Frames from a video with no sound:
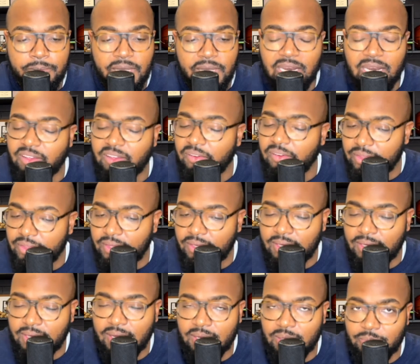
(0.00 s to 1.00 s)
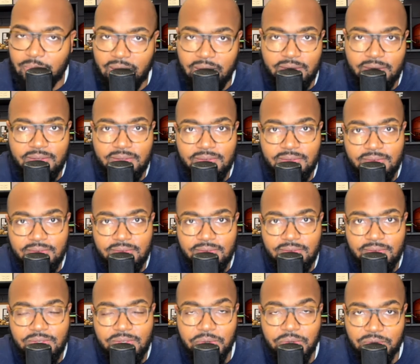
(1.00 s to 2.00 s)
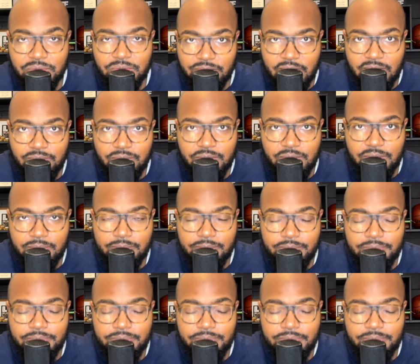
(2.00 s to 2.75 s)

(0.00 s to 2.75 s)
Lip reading: Out of everything God made, you're his favorite.